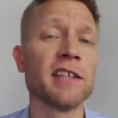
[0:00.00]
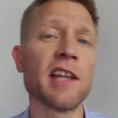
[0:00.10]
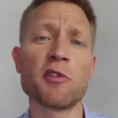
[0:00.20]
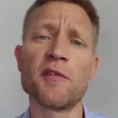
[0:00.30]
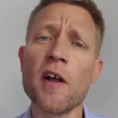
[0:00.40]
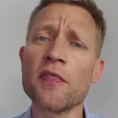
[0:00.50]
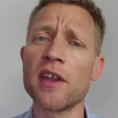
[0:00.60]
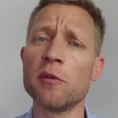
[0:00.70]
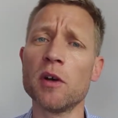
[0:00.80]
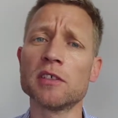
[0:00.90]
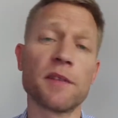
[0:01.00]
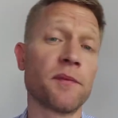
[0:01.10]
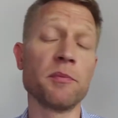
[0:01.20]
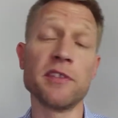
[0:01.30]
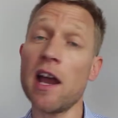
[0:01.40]
Now, the fun thing was that
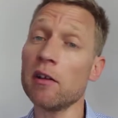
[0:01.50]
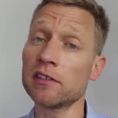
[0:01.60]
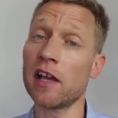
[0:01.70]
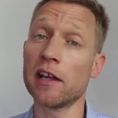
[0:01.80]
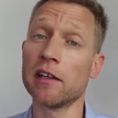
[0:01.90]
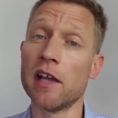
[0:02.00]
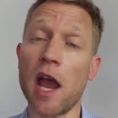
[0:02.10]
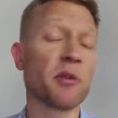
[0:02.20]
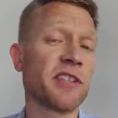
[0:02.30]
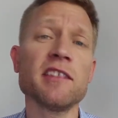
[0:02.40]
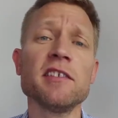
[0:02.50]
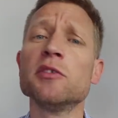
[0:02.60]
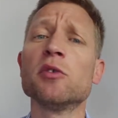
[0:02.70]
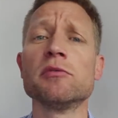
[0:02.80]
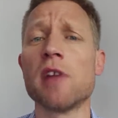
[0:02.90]
from the outside, I was
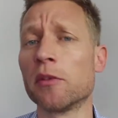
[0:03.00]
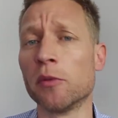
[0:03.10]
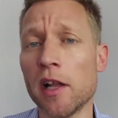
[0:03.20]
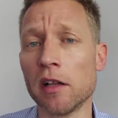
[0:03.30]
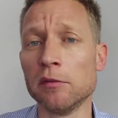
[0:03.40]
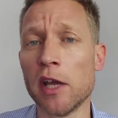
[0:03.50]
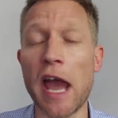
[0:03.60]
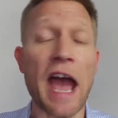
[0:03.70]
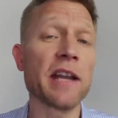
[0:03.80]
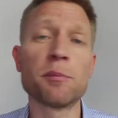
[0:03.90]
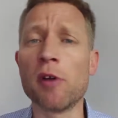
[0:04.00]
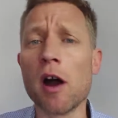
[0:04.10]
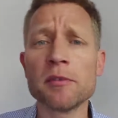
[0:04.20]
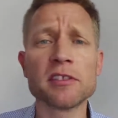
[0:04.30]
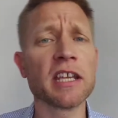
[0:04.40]
actually doing rather well. I had a
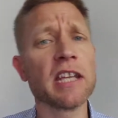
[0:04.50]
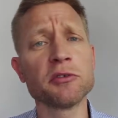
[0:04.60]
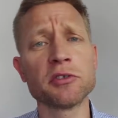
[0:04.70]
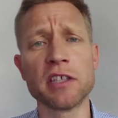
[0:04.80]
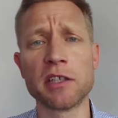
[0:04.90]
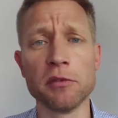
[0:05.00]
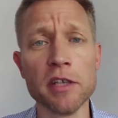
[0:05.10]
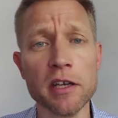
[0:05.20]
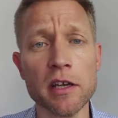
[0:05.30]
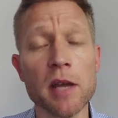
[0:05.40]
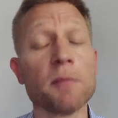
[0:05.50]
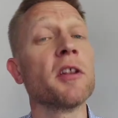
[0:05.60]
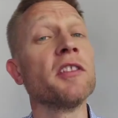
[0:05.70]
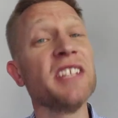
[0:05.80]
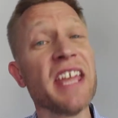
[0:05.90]
promising, interesting career,
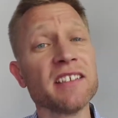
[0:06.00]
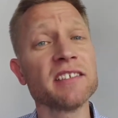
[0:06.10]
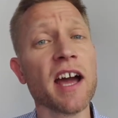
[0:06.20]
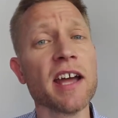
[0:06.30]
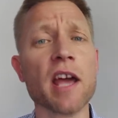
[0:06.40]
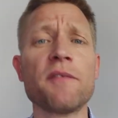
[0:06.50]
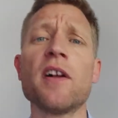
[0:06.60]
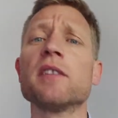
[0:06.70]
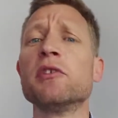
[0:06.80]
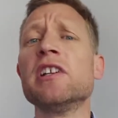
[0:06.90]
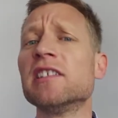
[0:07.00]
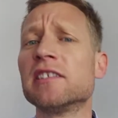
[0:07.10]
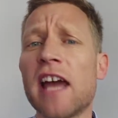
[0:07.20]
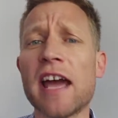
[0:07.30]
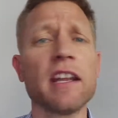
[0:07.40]
but on the inside, I felt really
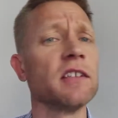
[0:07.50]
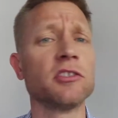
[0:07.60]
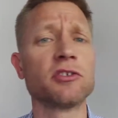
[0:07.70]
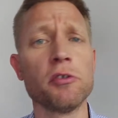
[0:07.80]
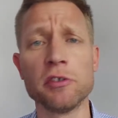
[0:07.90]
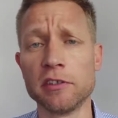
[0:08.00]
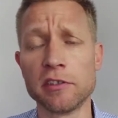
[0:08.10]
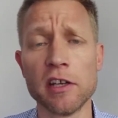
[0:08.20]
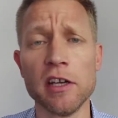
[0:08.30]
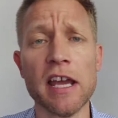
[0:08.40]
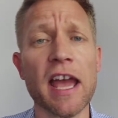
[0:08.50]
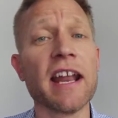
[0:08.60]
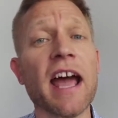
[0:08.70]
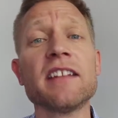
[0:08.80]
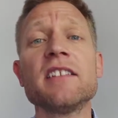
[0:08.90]
sad and discouraged.
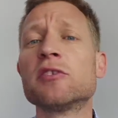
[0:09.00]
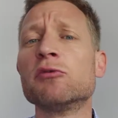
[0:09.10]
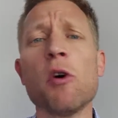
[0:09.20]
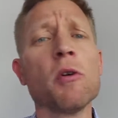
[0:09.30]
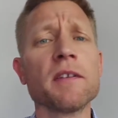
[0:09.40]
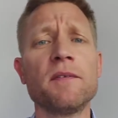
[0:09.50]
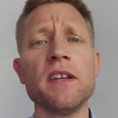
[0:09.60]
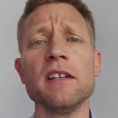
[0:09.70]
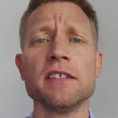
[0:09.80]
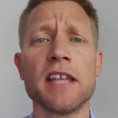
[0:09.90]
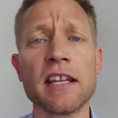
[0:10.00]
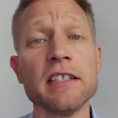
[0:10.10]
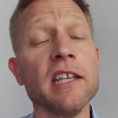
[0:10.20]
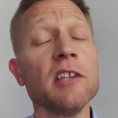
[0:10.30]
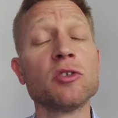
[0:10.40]
And I had this growing feeling that I
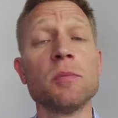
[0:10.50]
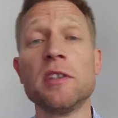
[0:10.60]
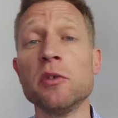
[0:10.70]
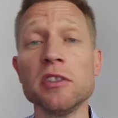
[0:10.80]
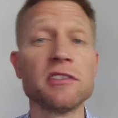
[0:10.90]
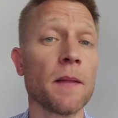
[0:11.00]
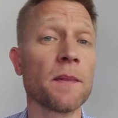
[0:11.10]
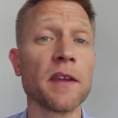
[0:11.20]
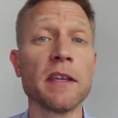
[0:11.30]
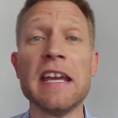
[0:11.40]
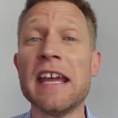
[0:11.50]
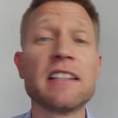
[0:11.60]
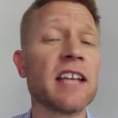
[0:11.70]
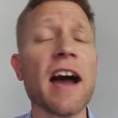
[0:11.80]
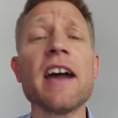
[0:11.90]
needed to be doing something
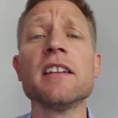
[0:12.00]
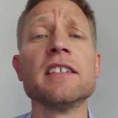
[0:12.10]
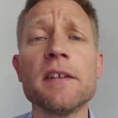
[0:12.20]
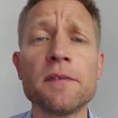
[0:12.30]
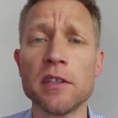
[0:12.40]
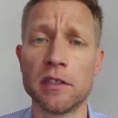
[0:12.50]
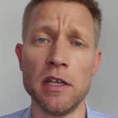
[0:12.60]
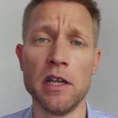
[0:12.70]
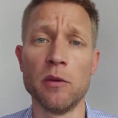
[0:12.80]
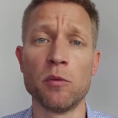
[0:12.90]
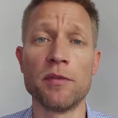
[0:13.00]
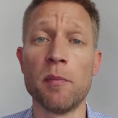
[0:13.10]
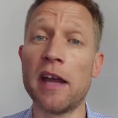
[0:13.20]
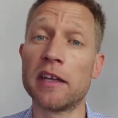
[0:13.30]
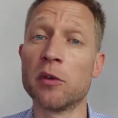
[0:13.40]
entirely different with
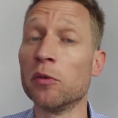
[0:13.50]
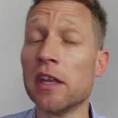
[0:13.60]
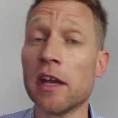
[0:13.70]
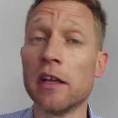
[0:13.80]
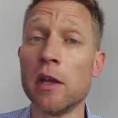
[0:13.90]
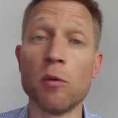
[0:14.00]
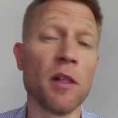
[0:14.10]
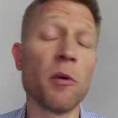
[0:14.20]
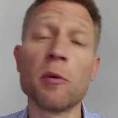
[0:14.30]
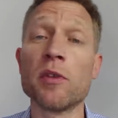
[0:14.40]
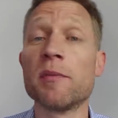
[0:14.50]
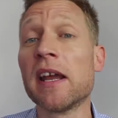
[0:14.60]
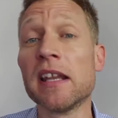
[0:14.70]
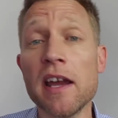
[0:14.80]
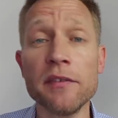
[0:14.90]
my career, well, with
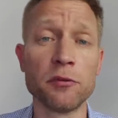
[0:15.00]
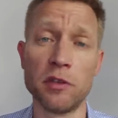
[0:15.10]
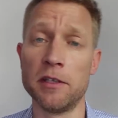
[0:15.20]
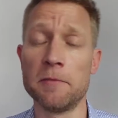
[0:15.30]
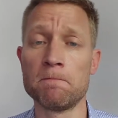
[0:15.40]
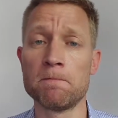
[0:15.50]
my life really.